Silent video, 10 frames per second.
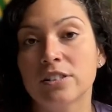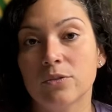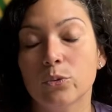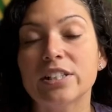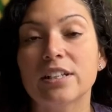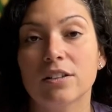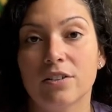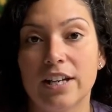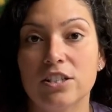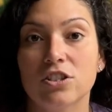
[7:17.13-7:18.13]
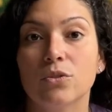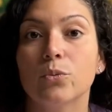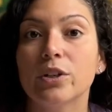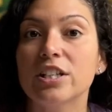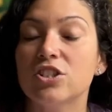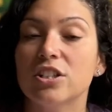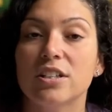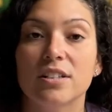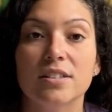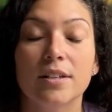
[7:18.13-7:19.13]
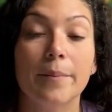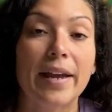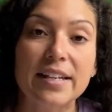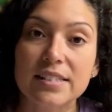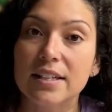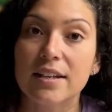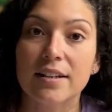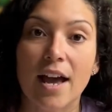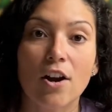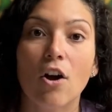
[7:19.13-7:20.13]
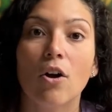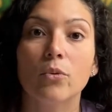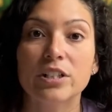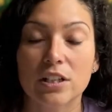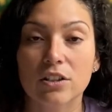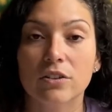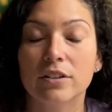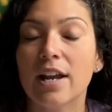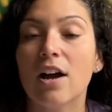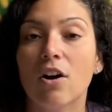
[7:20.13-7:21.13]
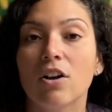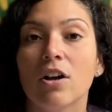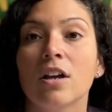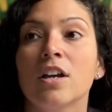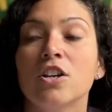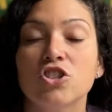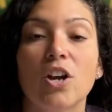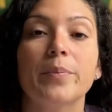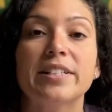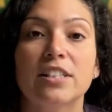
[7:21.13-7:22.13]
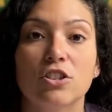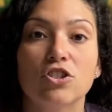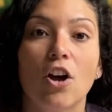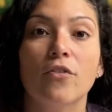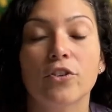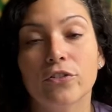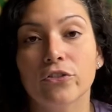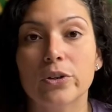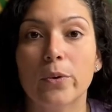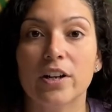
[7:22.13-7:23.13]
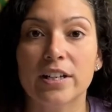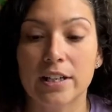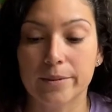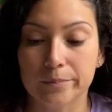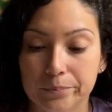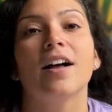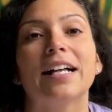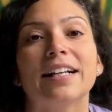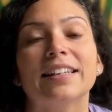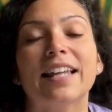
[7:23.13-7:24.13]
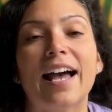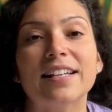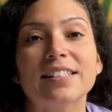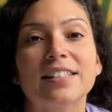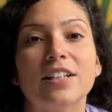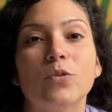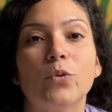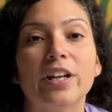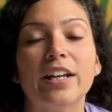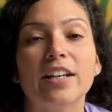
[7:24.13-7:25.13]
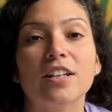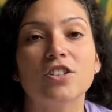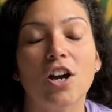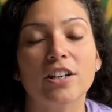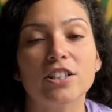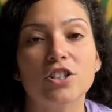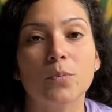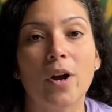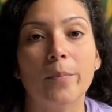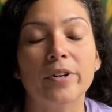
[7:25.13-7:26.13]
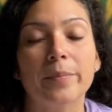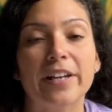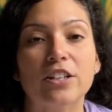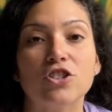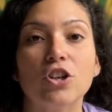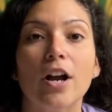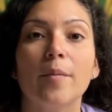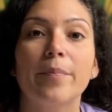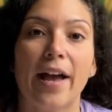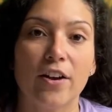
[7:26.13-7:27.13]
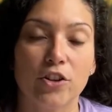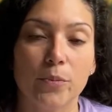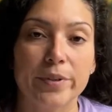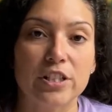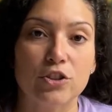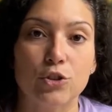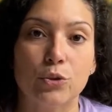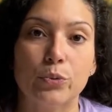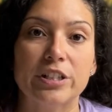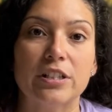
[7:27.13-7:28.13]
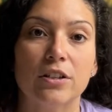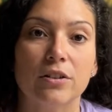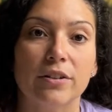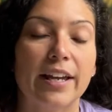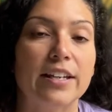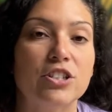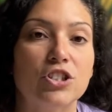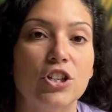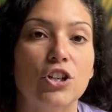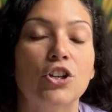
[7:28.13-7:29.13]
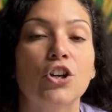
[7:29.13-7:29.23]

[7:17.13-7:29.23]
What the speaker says: retail location, which is amazing. Not all shopping centers offer a free marquee. Lastly, when talking to the property manager about your potential retail location,